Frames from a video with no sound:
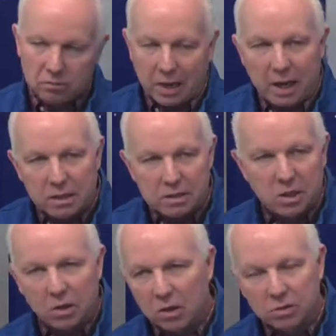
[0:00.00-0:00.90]
Daddy's
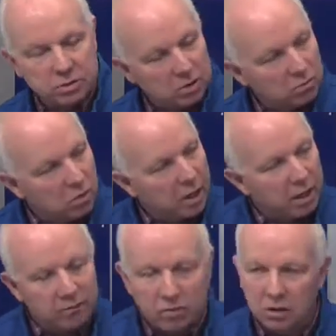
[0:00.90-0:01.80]
coach and
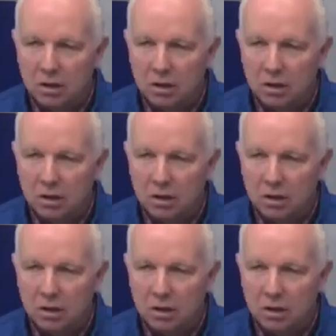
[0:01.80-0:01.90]
whatever.